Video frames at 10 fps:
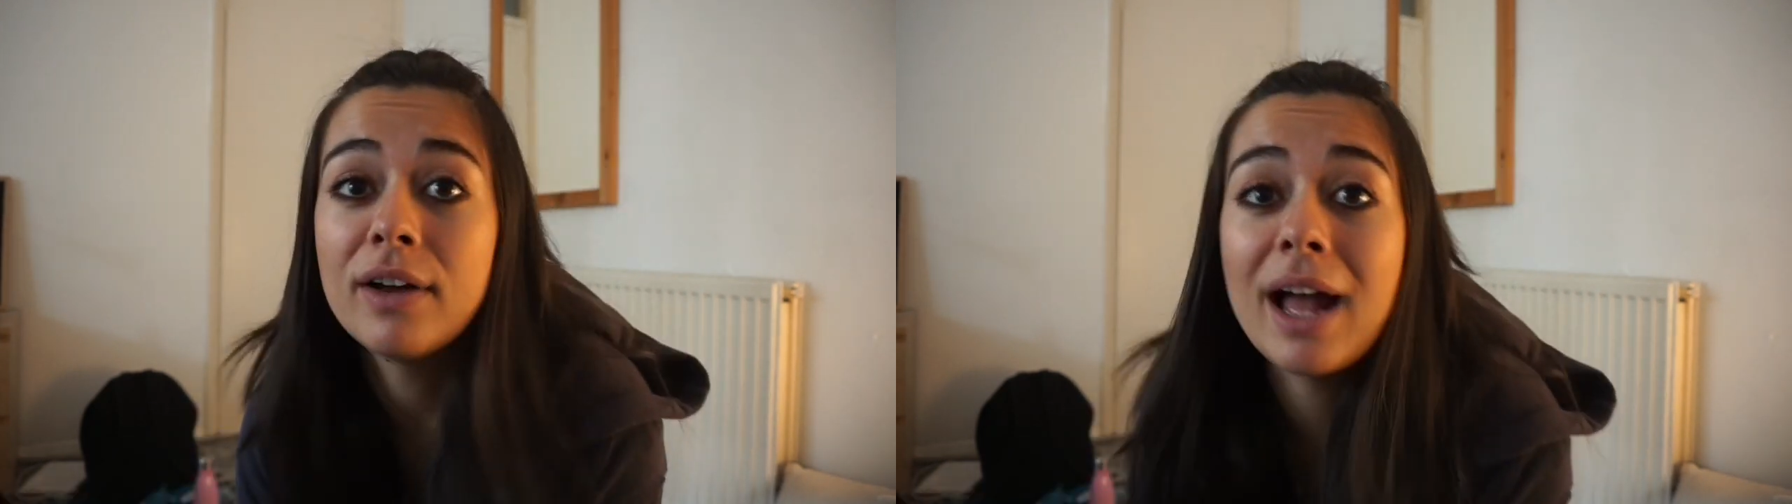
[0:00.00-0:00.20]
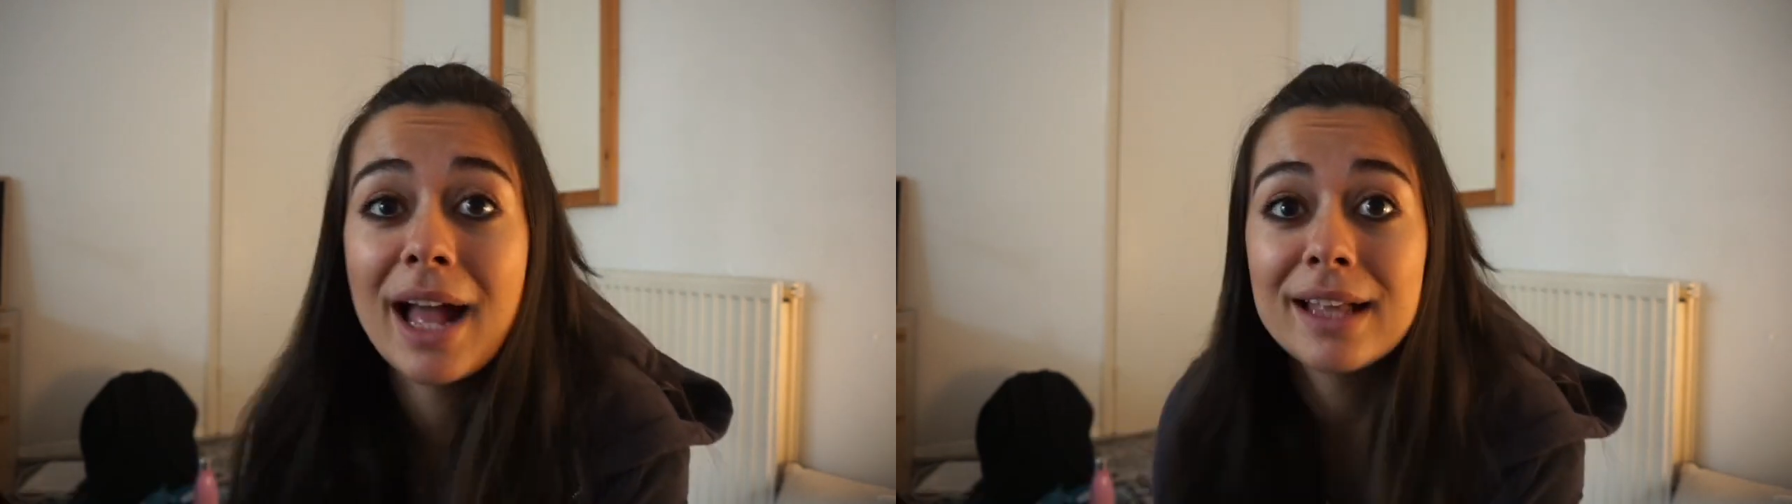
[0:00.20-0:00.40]

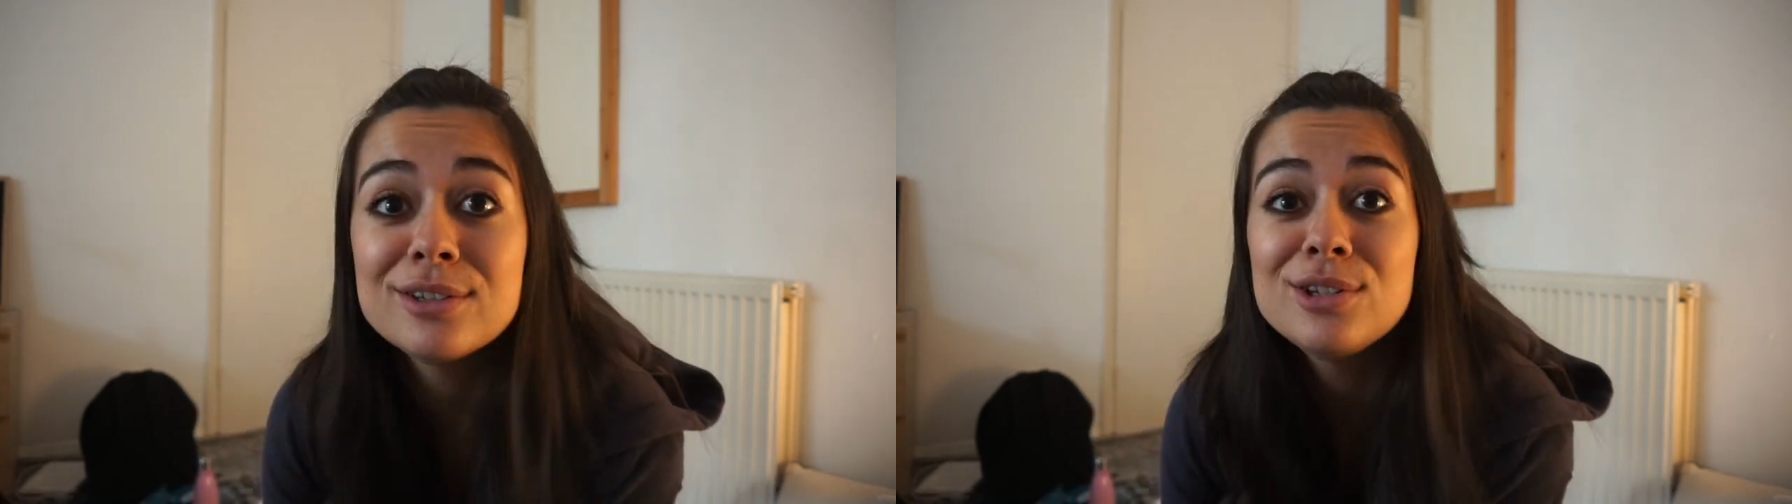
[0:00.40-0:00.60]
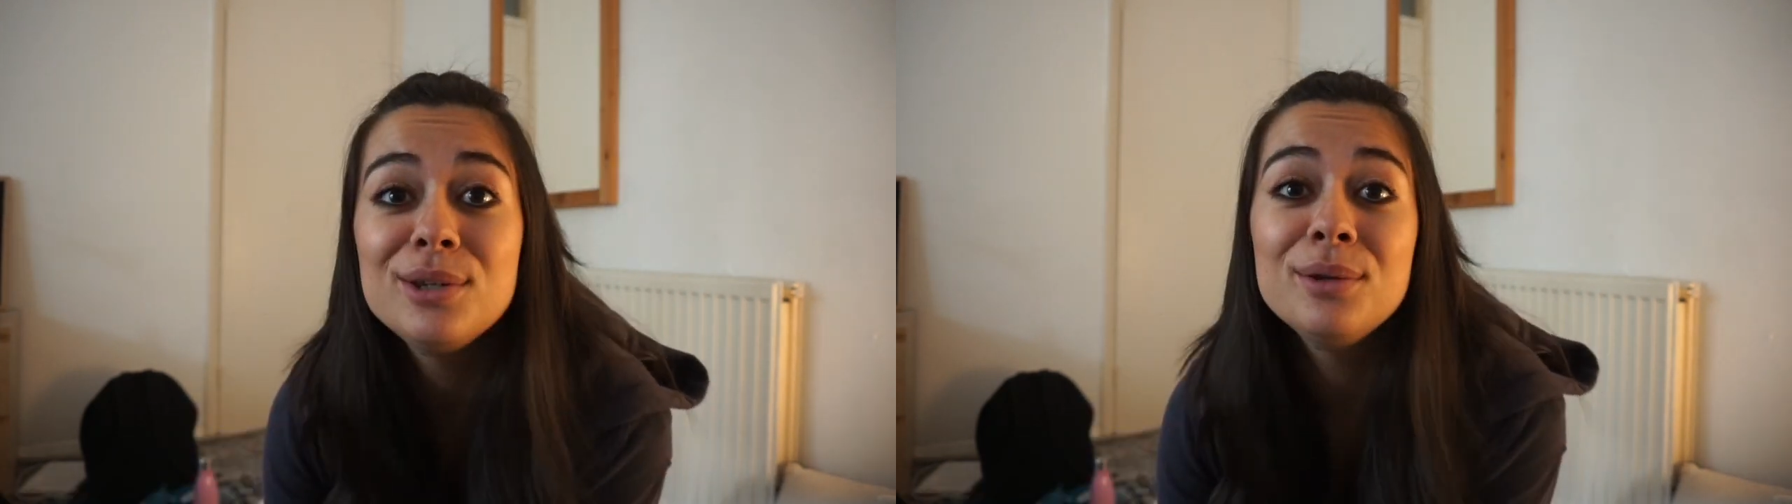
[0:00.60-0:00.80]
and
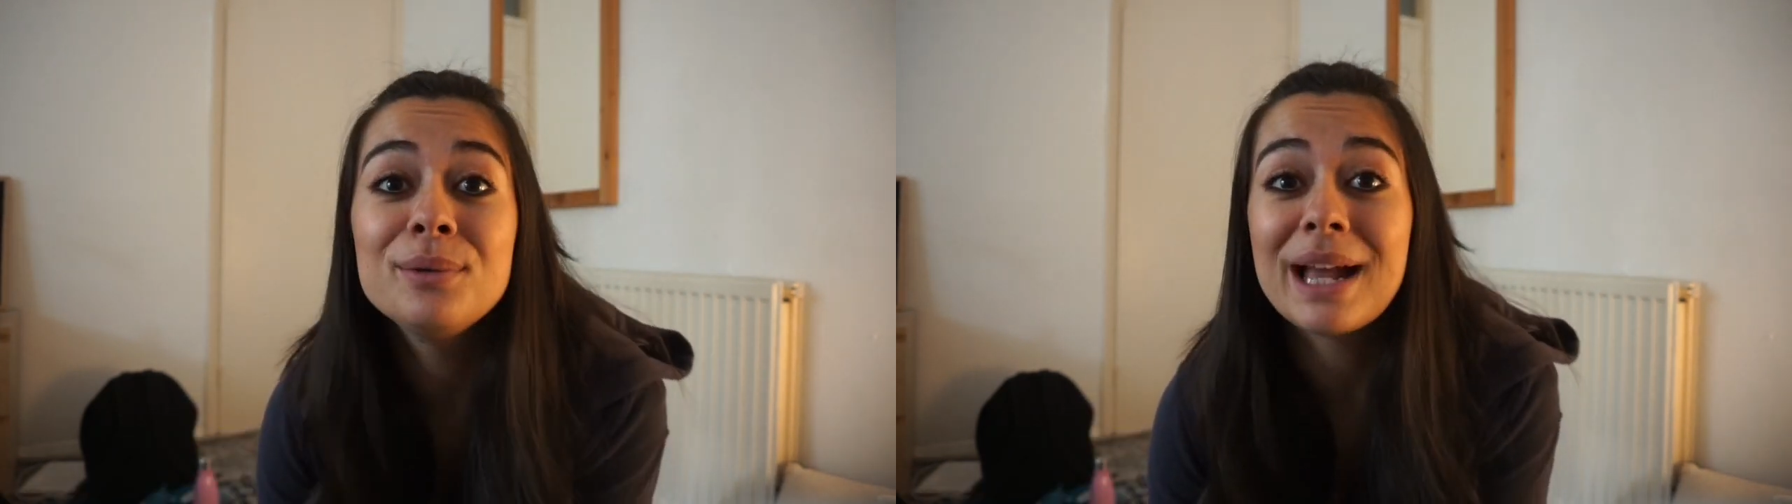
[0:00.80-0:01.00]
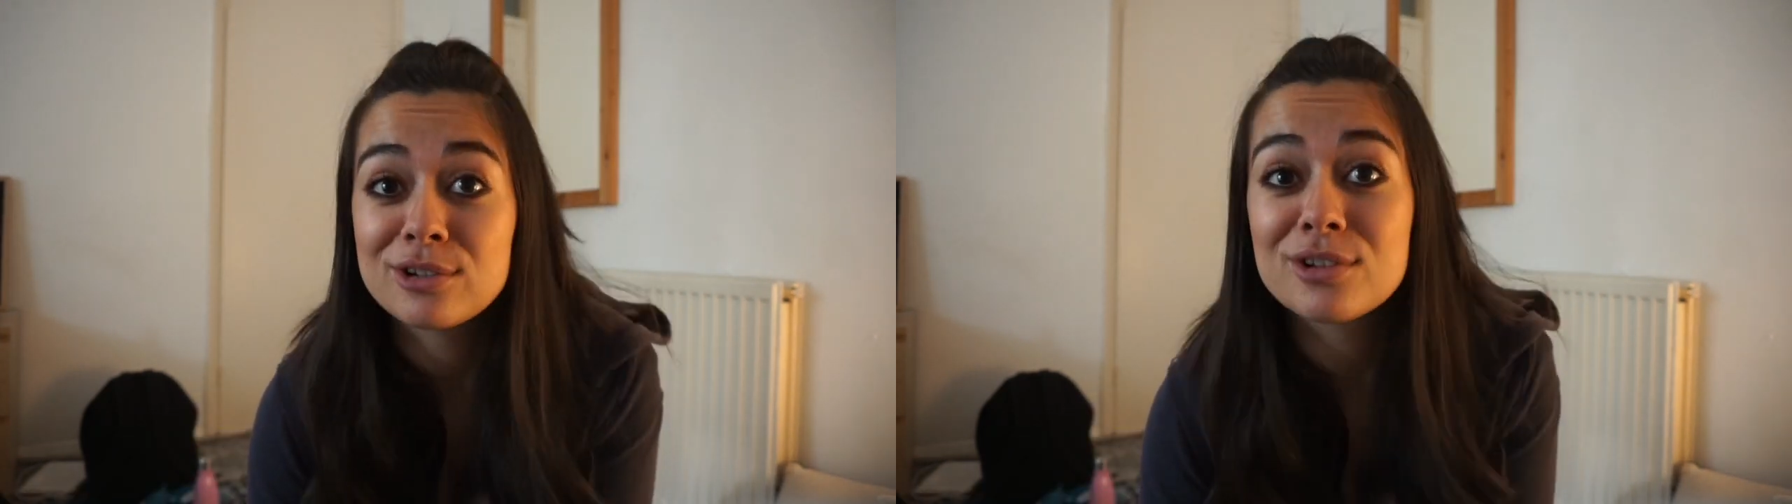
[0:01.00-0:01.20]
you
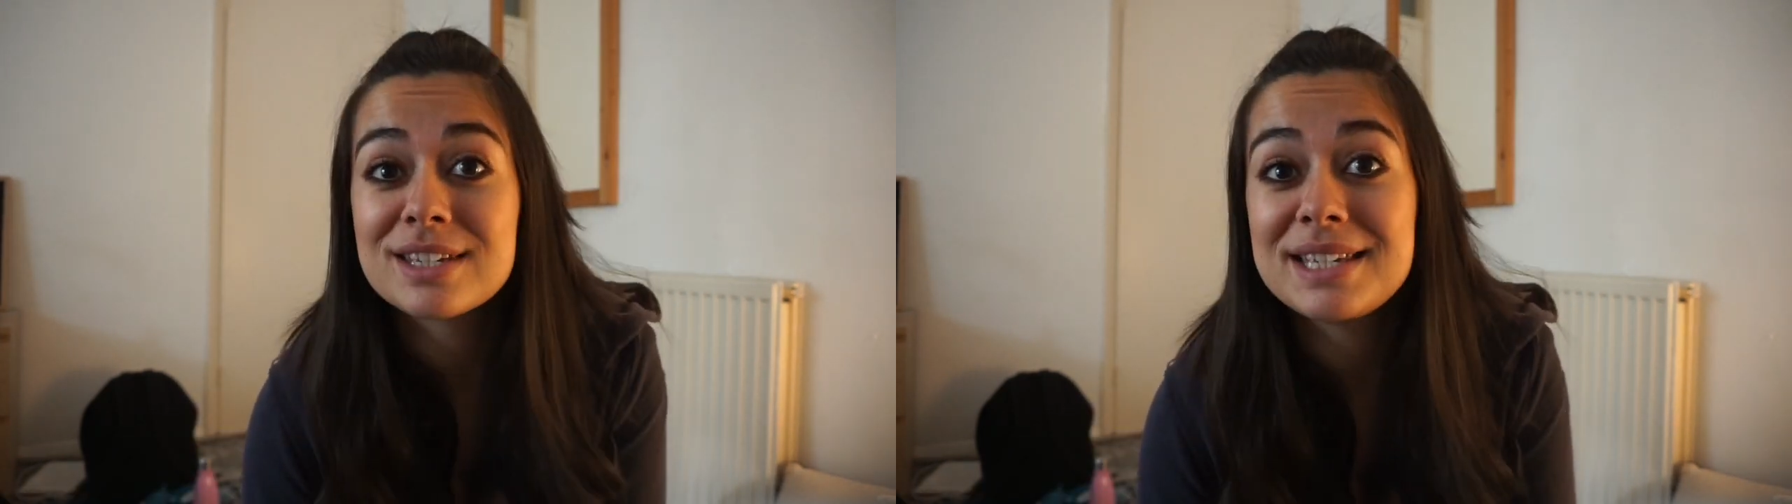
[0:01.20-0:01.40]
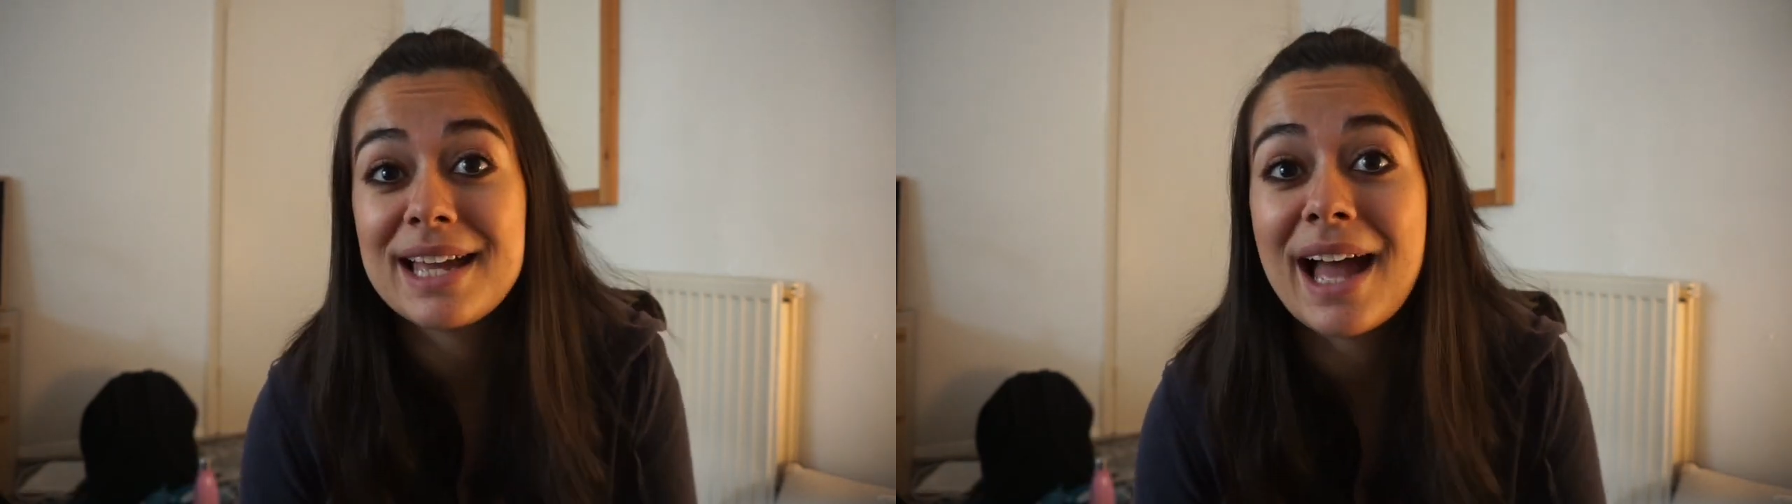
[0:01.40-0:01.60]
get a chance to
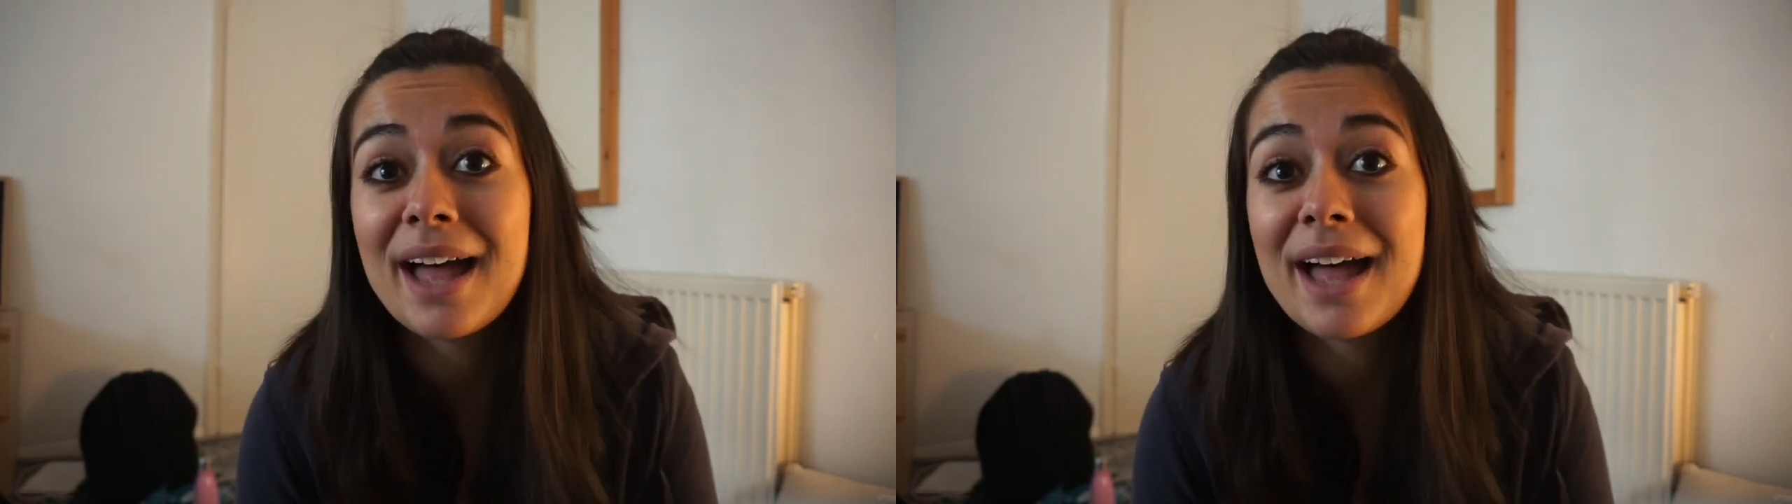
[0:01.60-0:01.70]
see it